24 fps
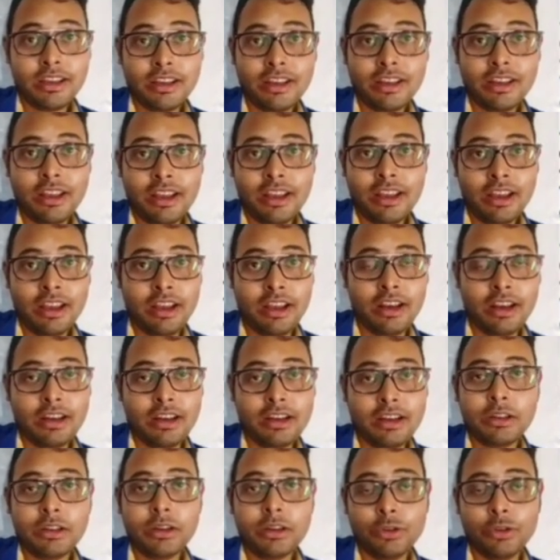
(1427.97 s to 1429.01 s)
learning,
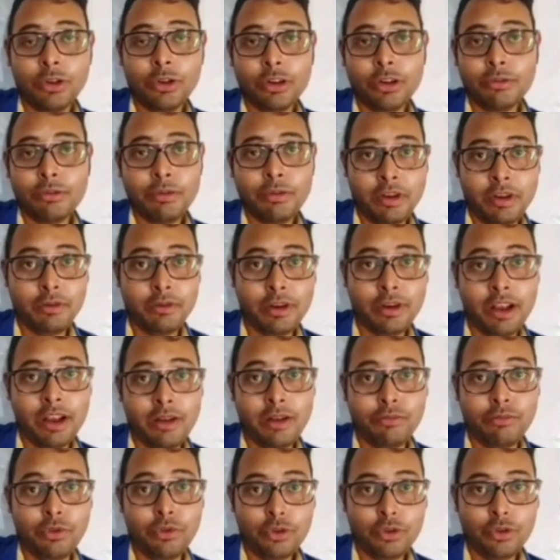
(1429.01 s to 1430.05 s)
and this is
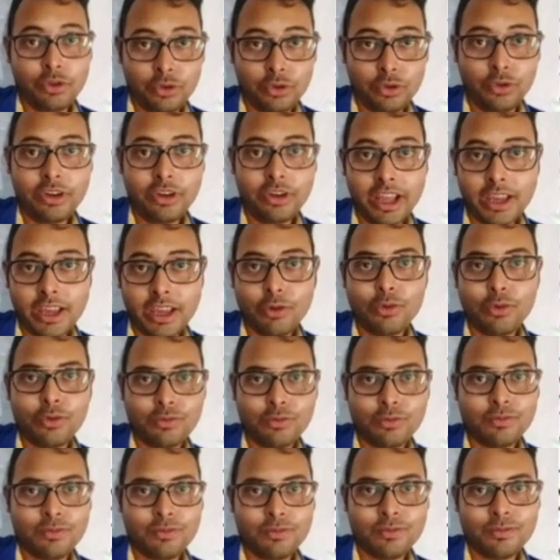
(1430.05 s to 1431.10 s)
going to be very, very helpful.
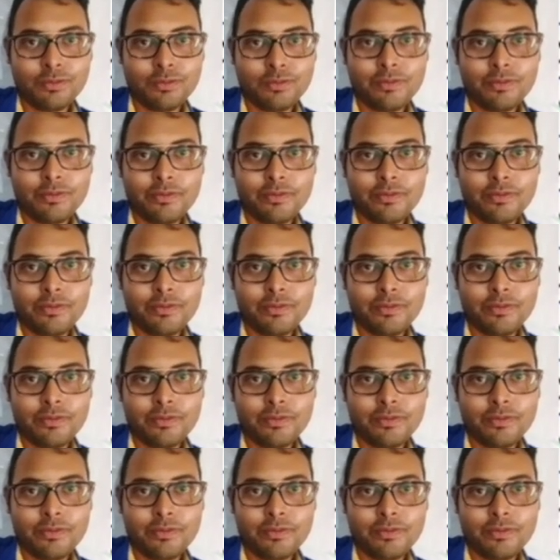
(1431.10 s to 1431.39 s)
So thank